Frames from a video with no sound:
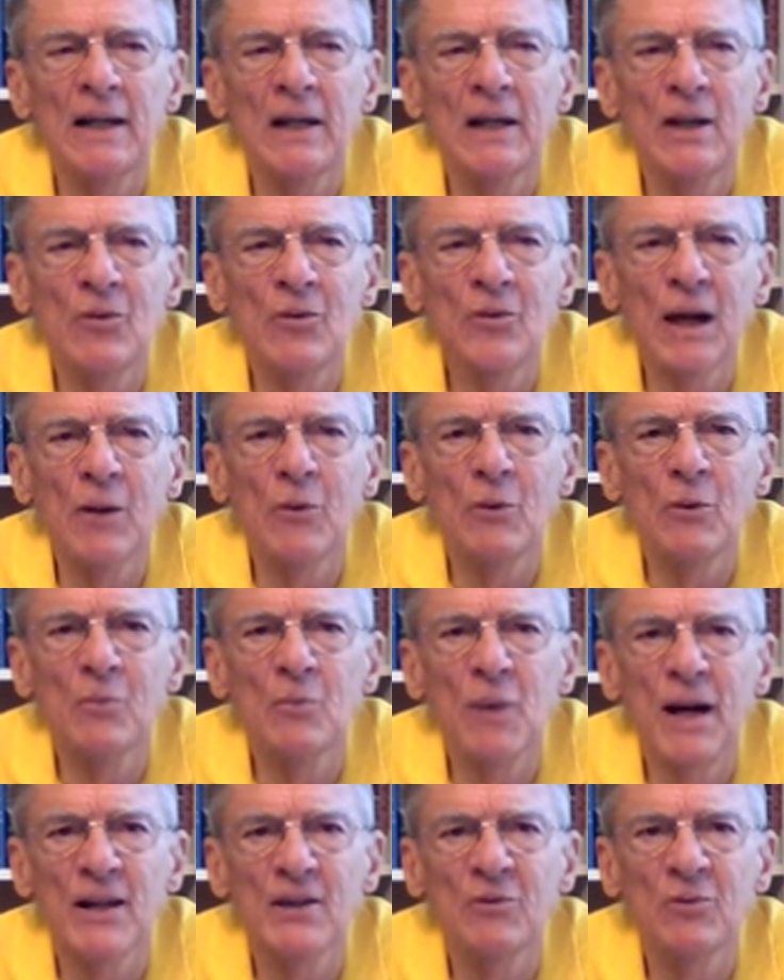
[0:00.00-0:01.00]
I guess I would
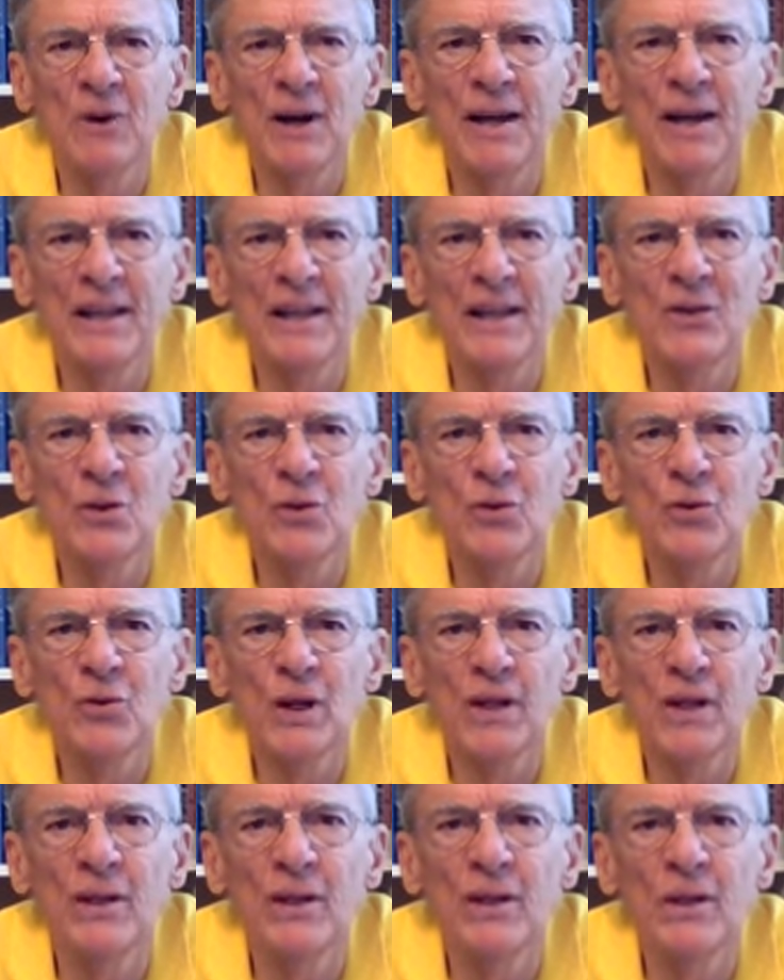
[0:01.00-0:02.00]
modify that to
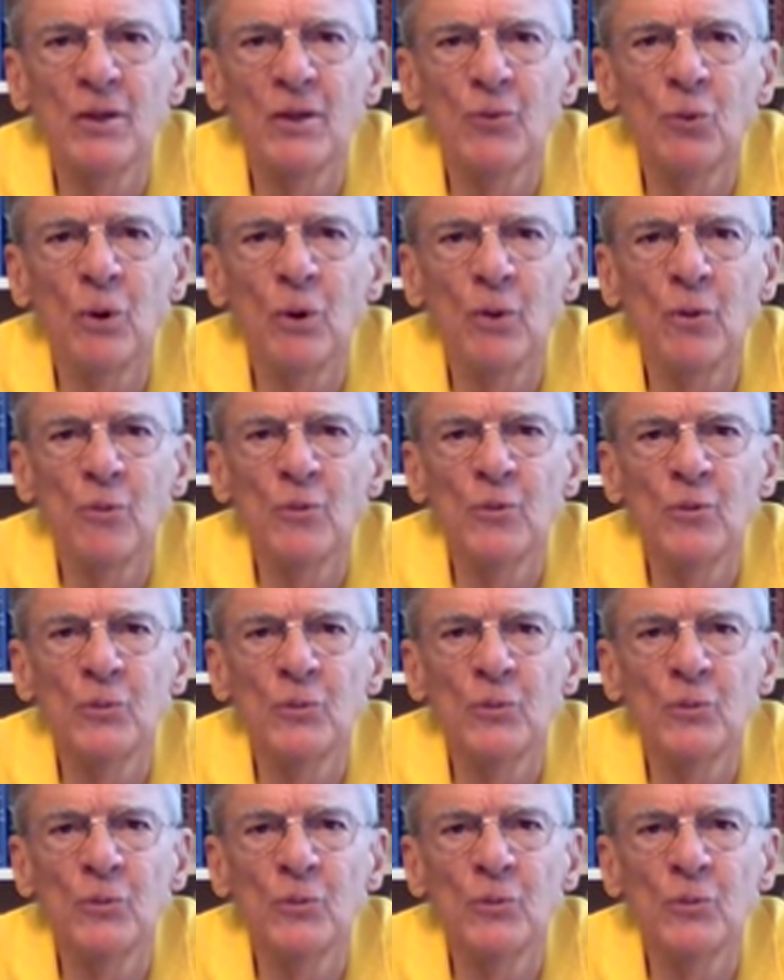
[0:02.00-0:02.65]
say that if we,